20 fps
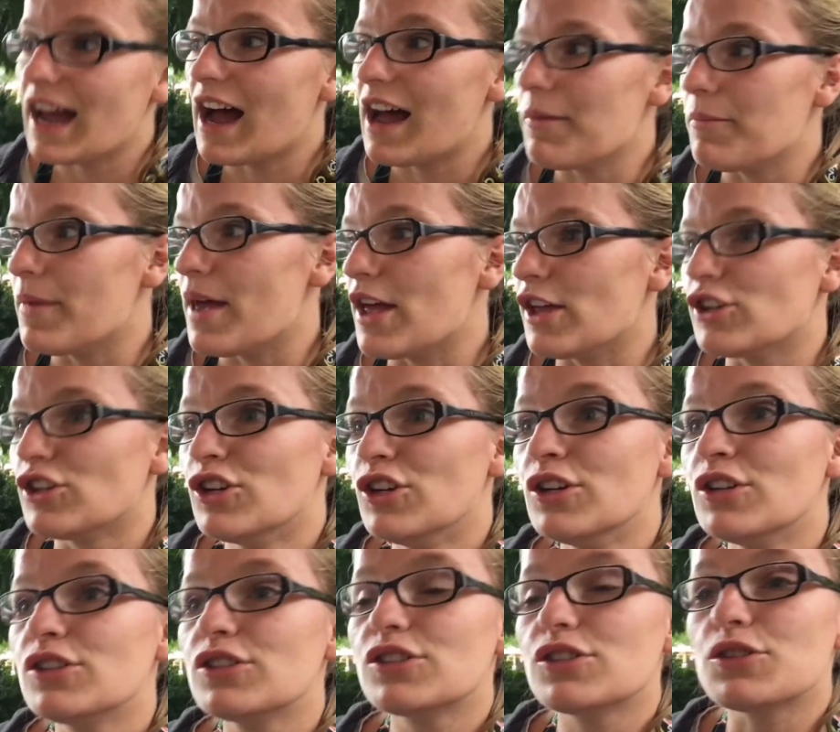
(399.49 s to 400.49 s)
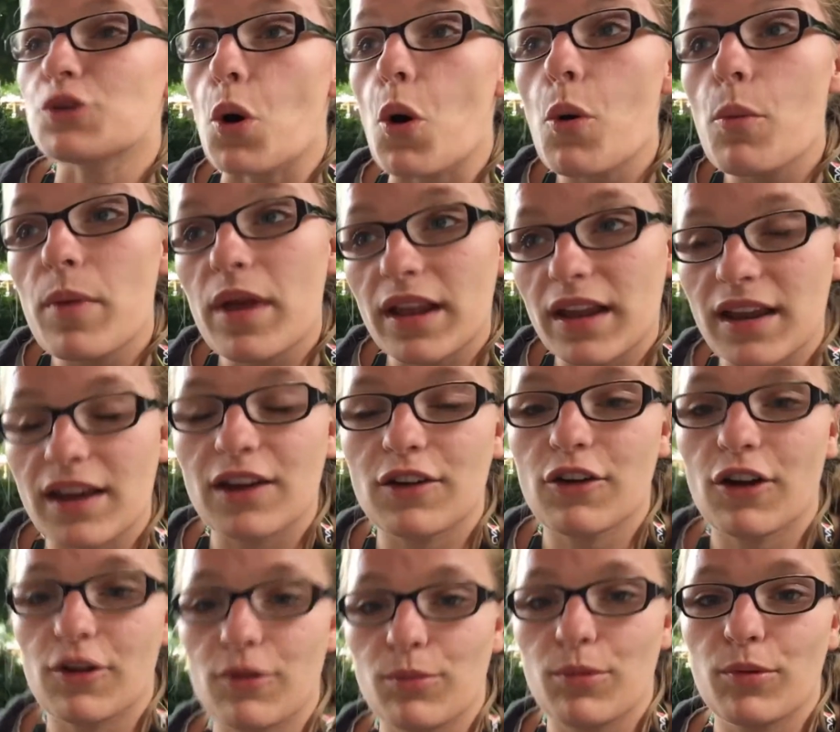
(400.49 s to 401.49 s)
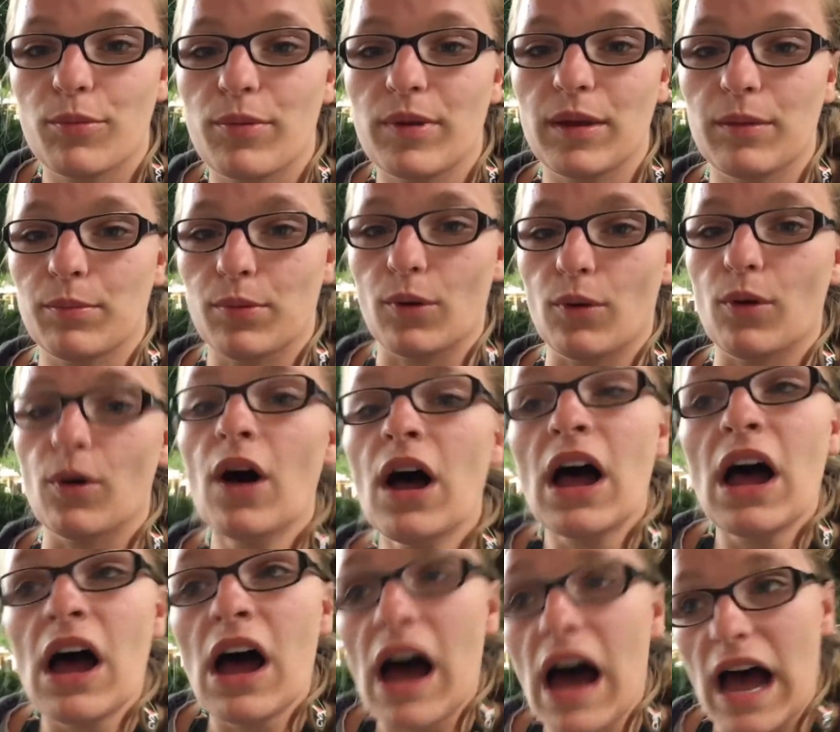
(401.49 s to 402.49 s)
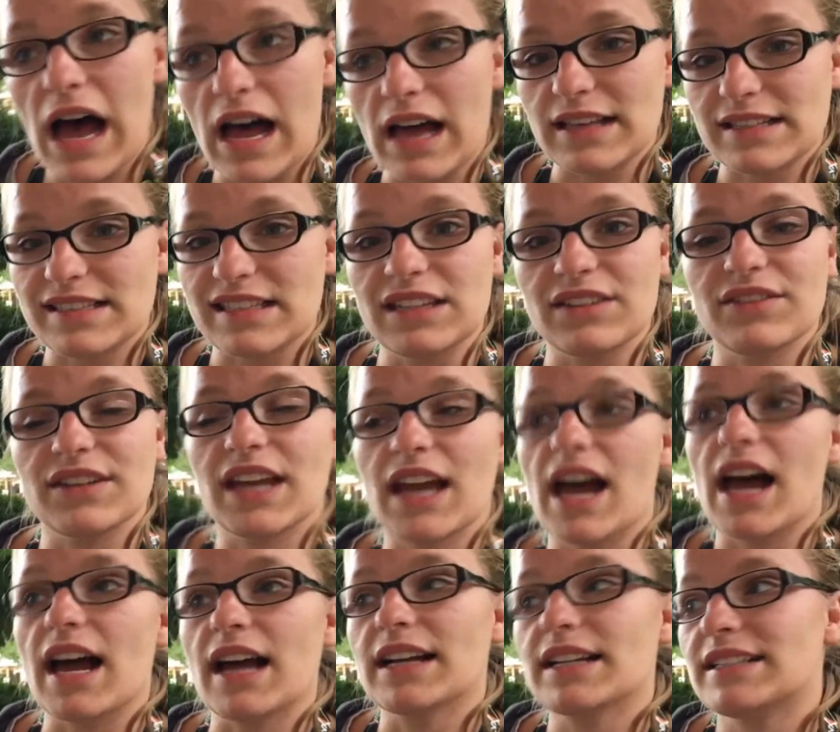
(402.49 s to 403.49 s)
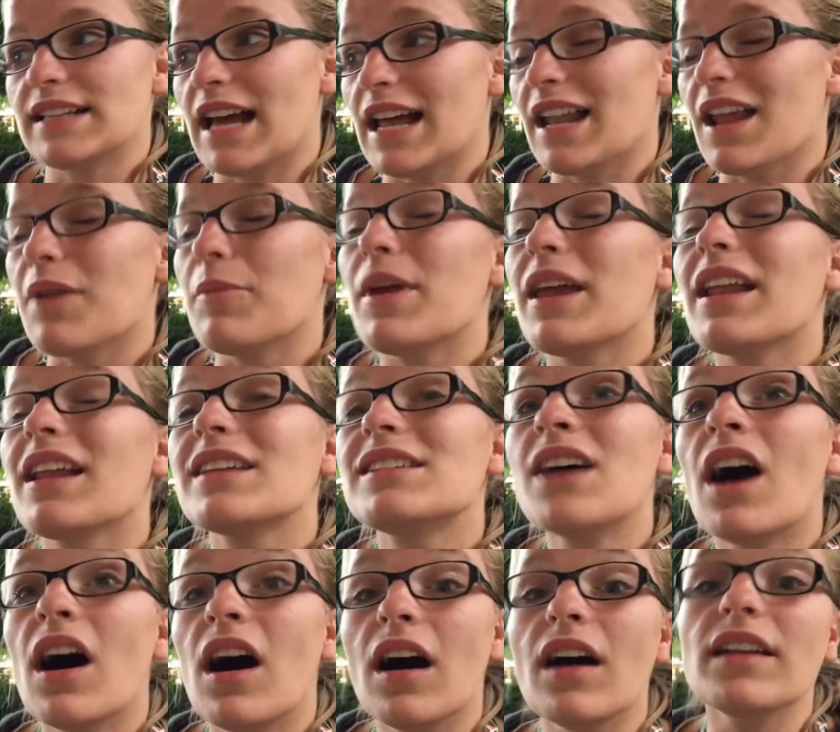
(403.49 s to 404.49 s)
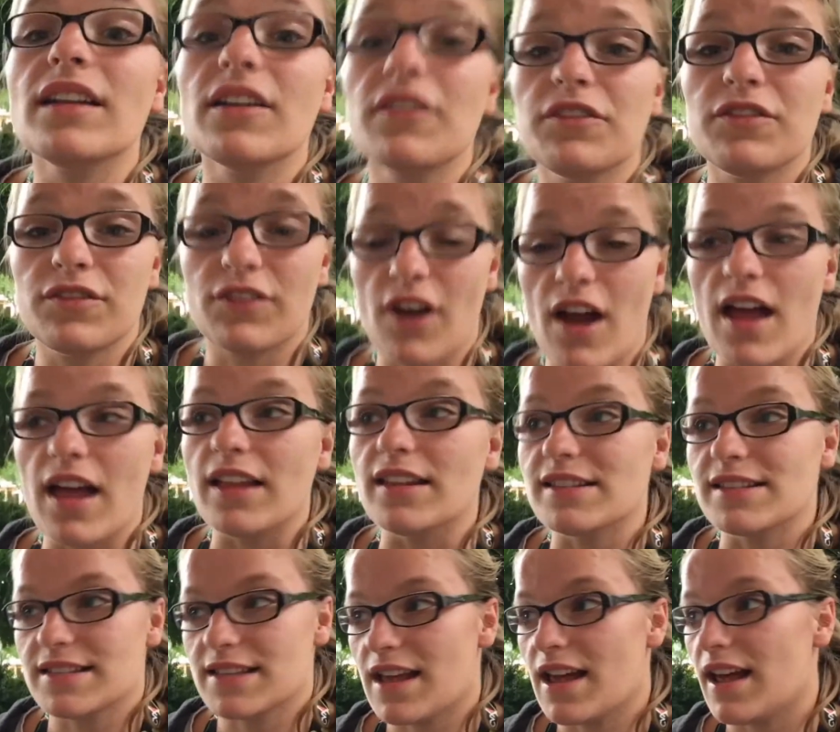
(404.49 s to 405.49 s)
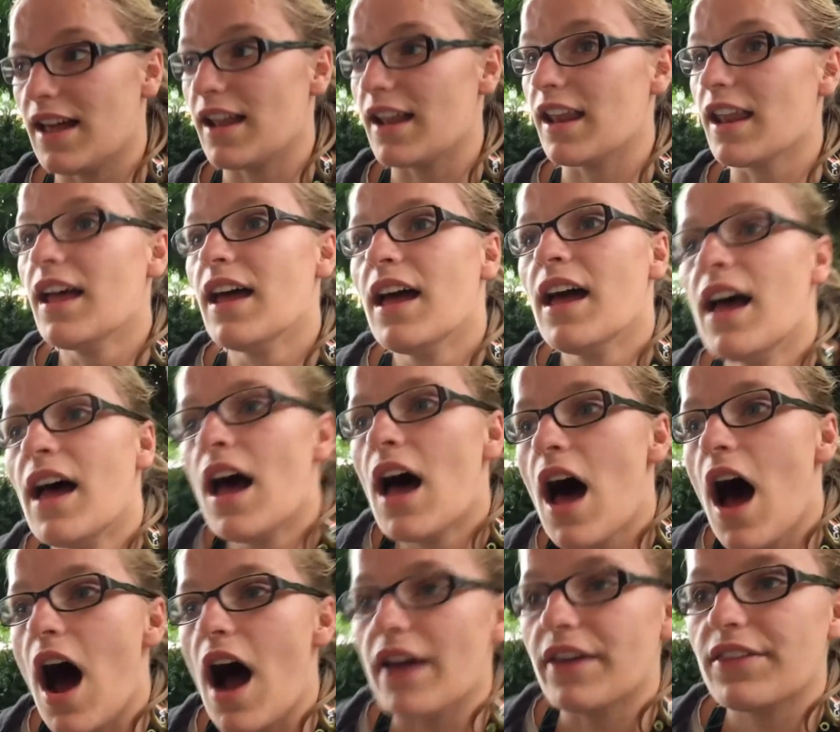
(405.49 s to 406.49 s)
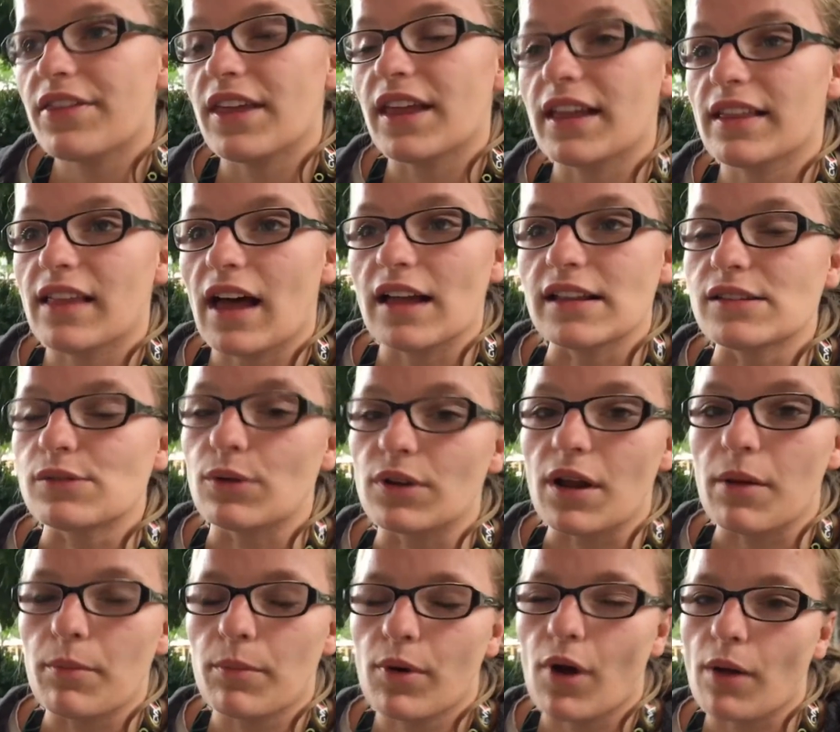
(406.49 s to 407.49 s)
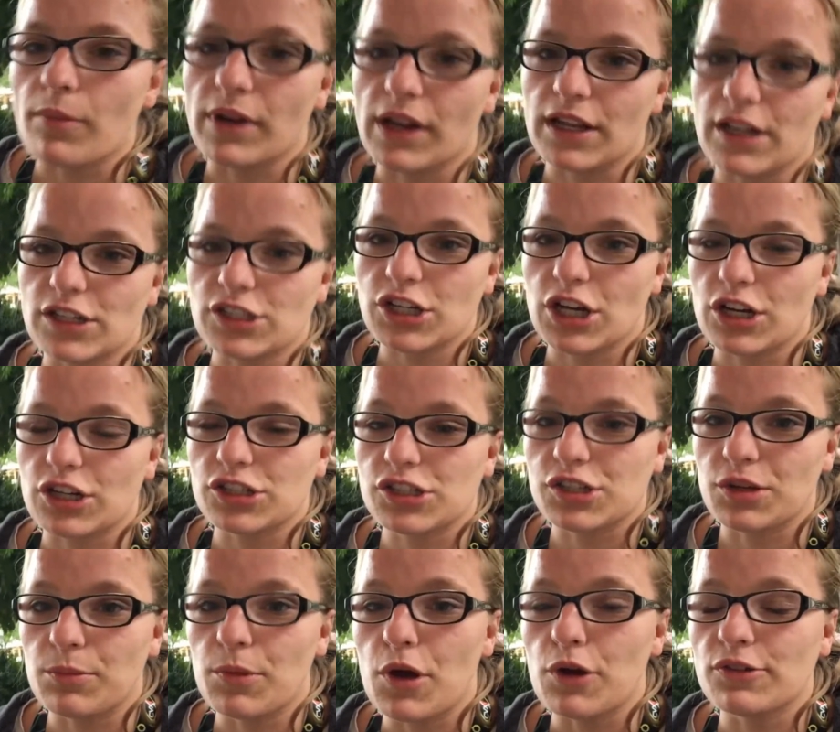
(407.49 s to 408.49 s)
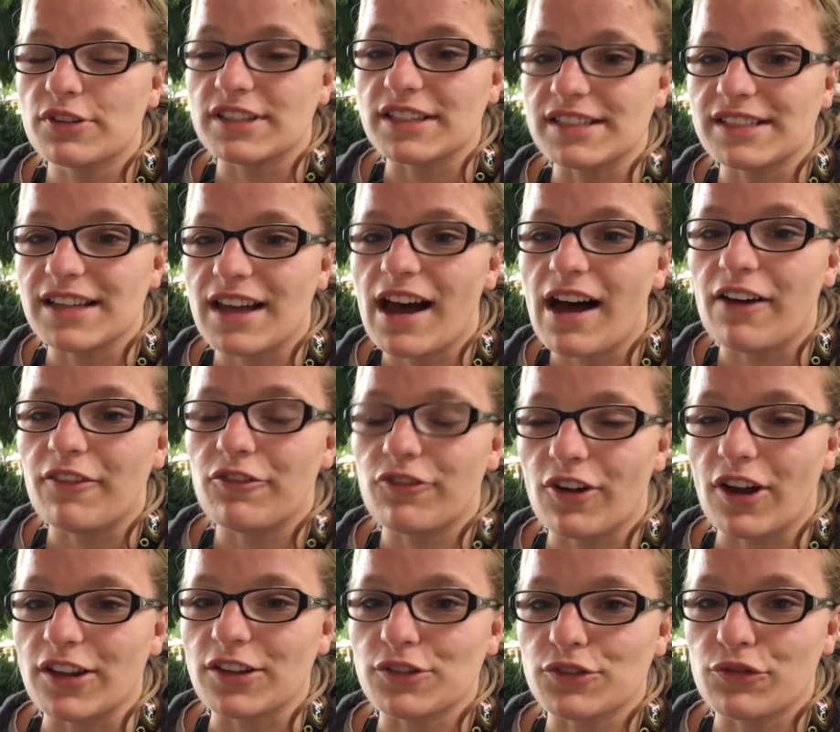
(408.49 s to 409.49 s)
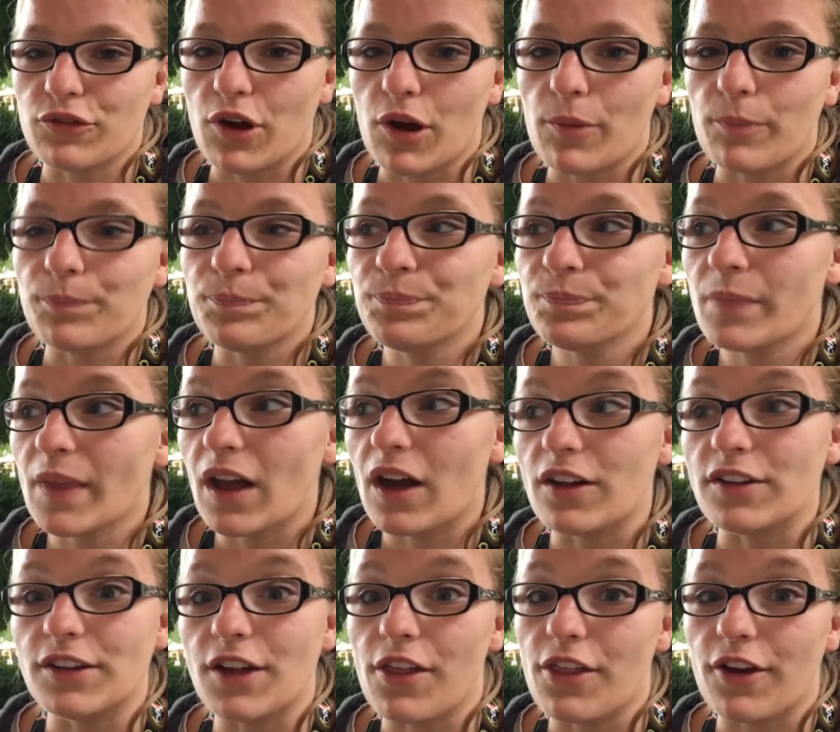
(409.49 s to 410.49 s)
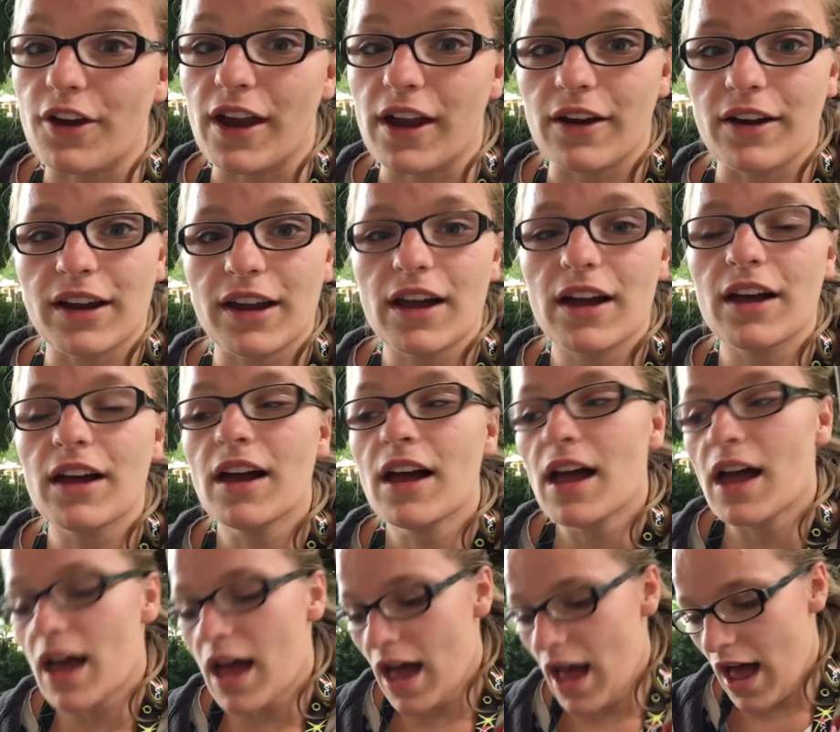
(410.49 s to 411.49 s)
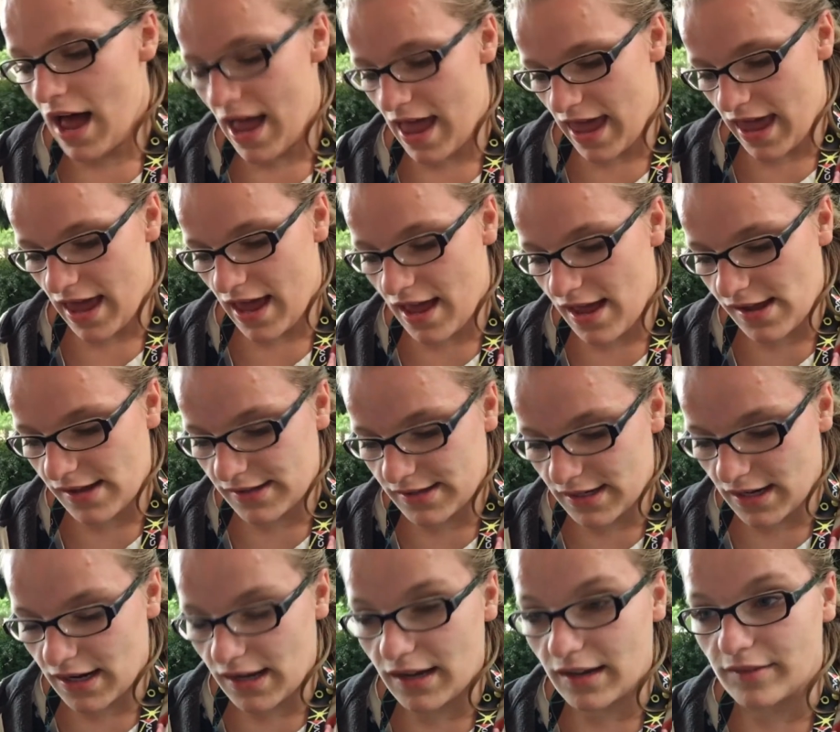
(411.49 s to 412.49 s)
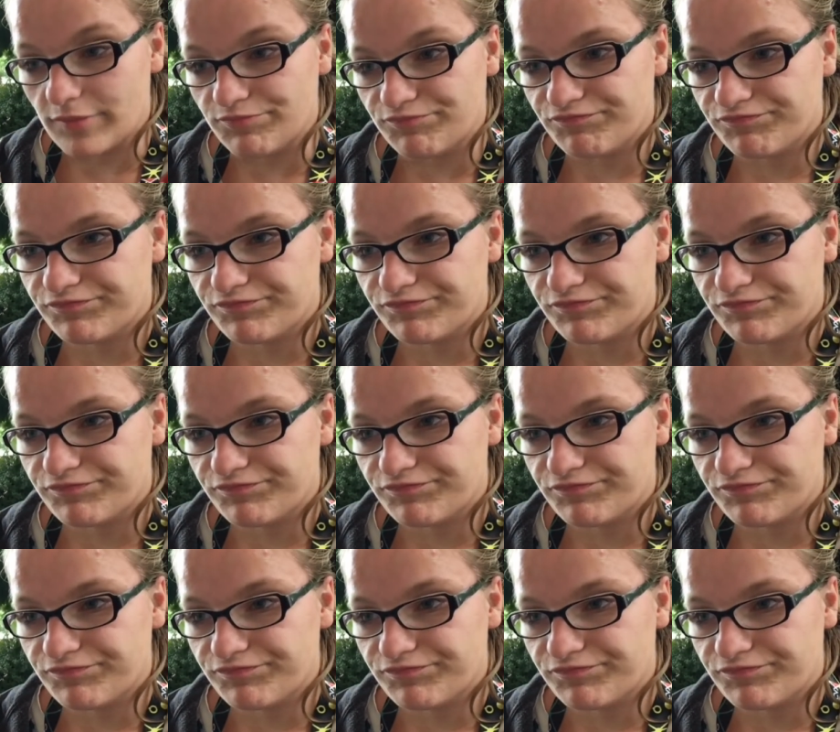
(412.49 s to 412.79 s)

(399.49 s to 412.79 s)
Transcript: I met so many incredible people at CVX and I made a ton of friends and I think that's what I'm probably going to cherish the most is to have friends from another area and um,